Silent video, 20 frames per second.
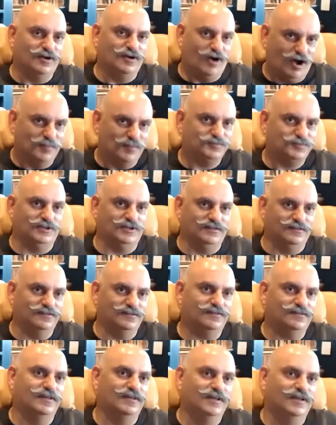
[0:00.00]

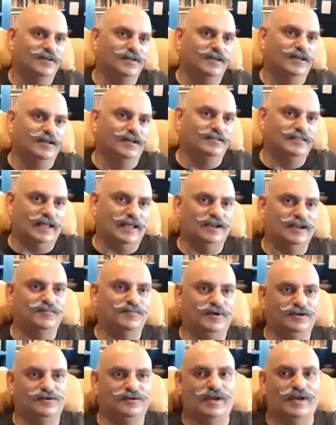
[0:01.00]
options that had
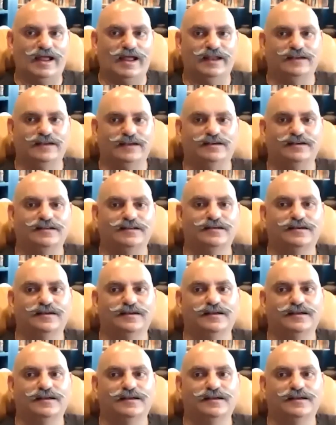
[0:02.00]
been granted.